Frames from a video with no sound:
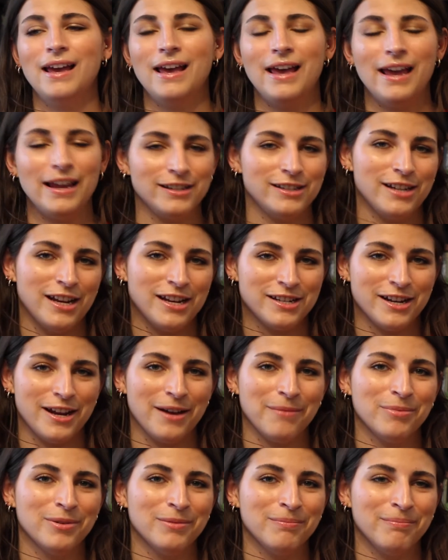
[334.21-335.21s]
and change
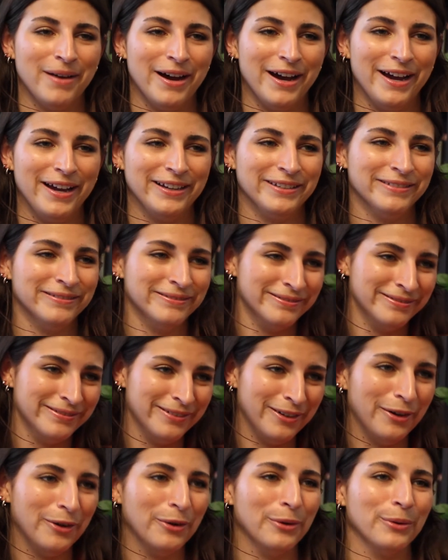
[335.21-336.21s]
up my
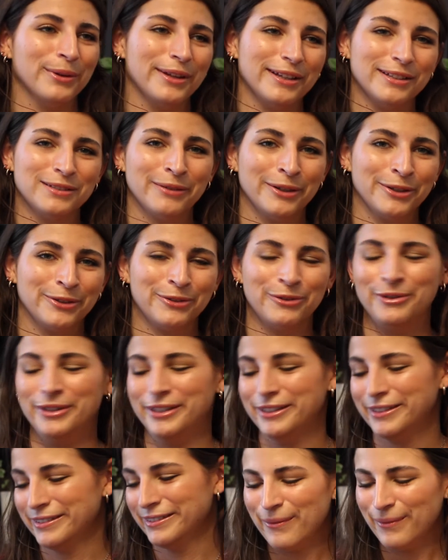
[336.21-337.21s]
oldest want to
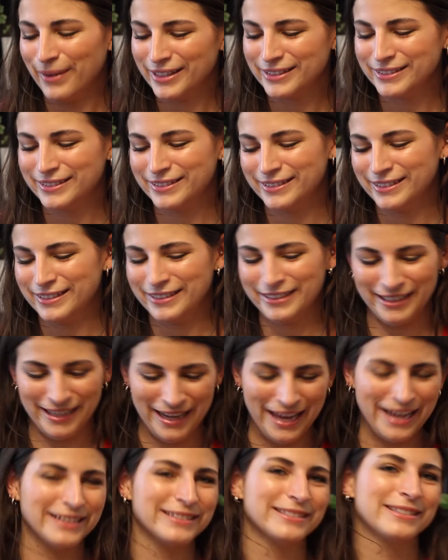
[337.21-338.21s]
read. What's the
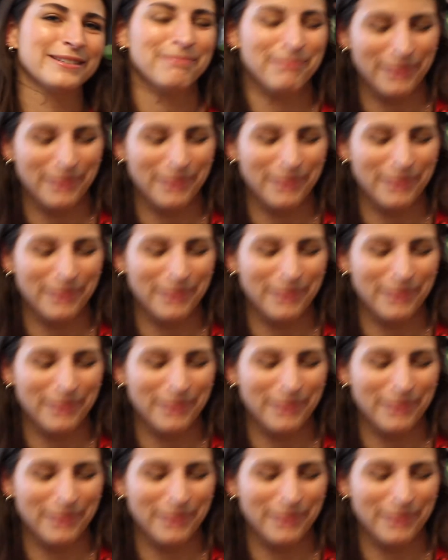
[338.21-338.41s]
next